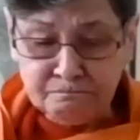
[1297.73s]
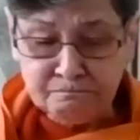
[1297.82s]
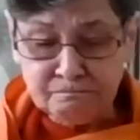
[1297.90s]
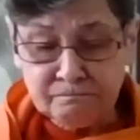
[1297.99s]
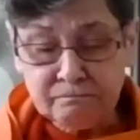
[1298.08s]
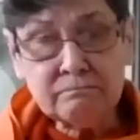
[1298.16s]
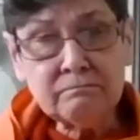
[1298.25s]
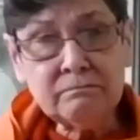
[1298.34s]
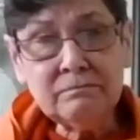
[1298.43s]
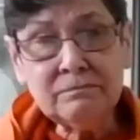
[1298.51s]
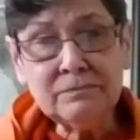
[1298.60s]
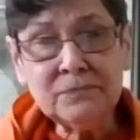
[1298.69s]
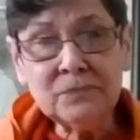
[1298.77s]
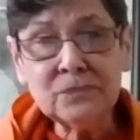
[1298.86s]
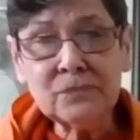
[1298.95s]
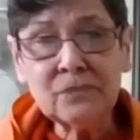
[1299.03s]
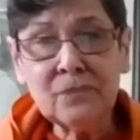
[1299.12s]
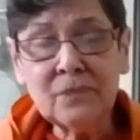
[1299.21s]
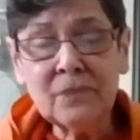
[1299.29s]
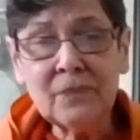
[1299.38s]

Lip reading: [no speech]